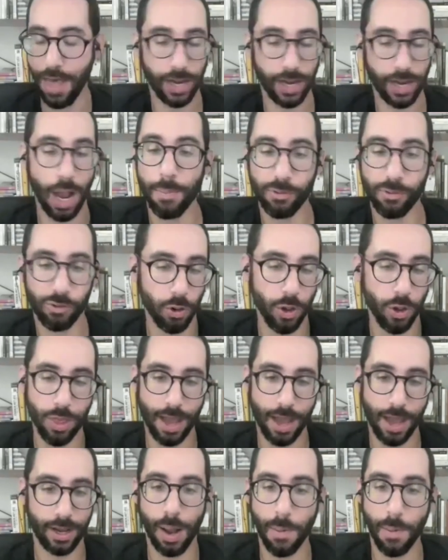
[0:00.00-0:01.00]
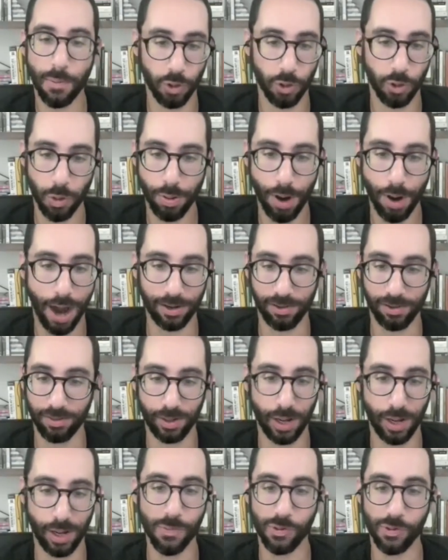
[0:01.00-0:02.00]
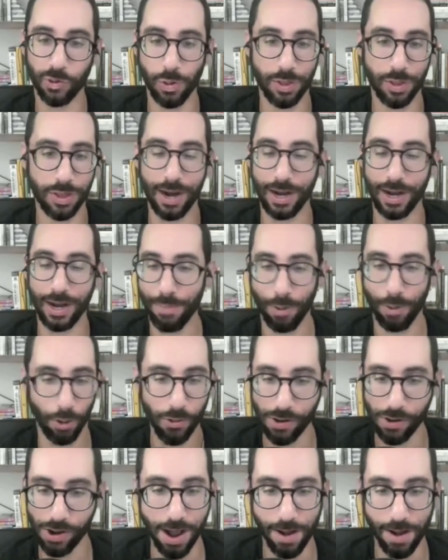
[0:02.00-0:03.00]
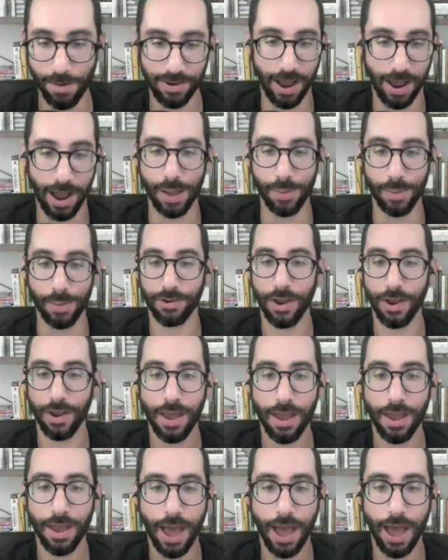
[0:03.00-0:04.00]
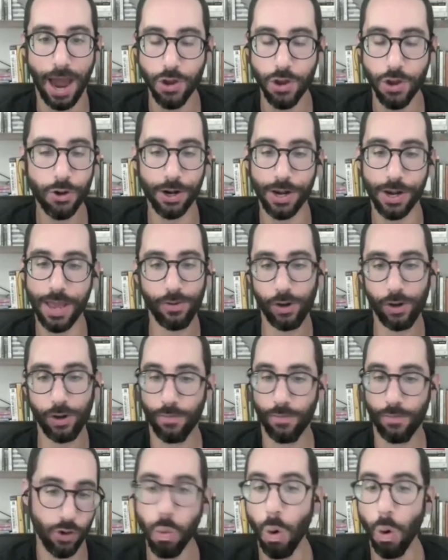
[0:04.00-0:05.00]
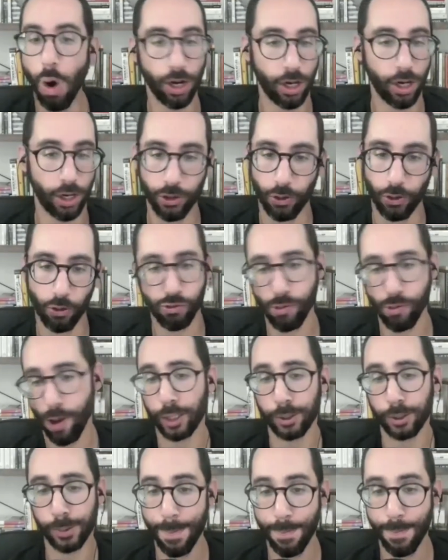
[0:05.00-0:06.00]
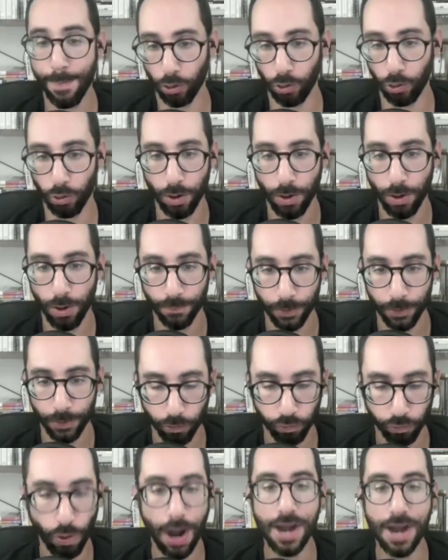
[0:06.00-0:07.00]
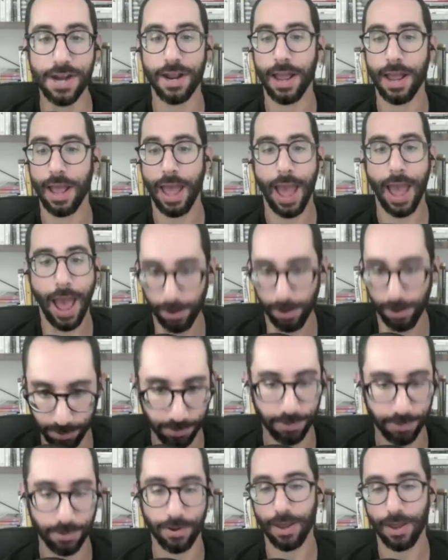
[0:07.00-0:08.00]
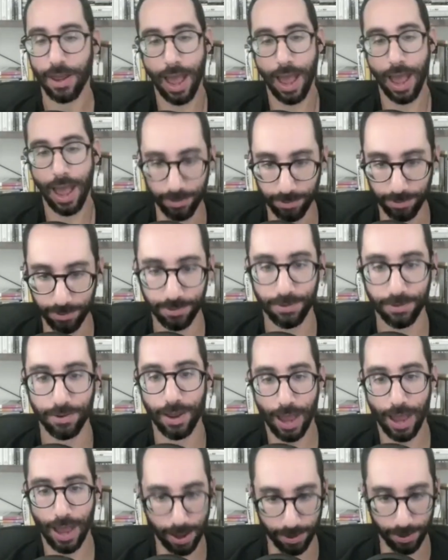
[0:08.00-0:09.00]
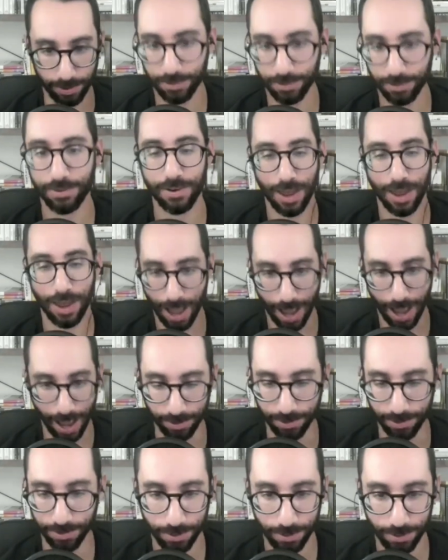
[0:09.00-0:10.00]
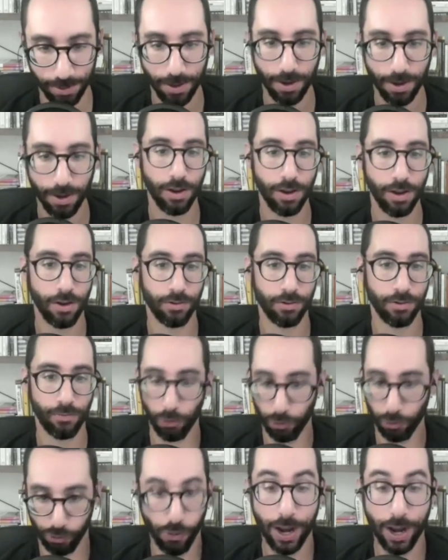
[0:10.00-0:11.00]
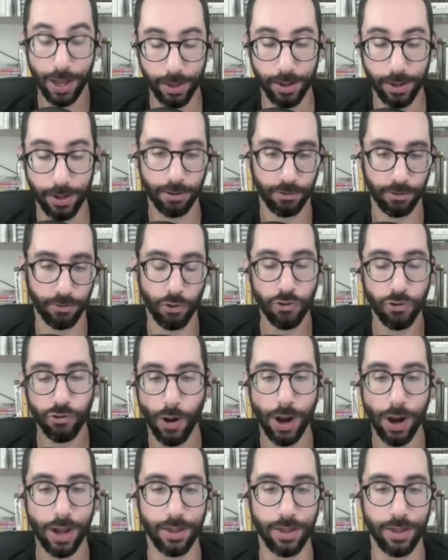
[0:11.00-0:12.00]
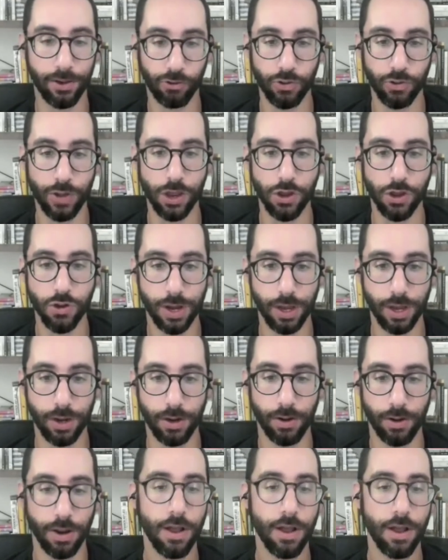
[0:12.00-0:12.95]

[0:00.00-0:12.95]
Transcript: comes with that comes with practice. It comes with getting burned enough times. And you could even, if you want, on your scratch paper, write S S S S for strengthen, S for strengthen, so that you can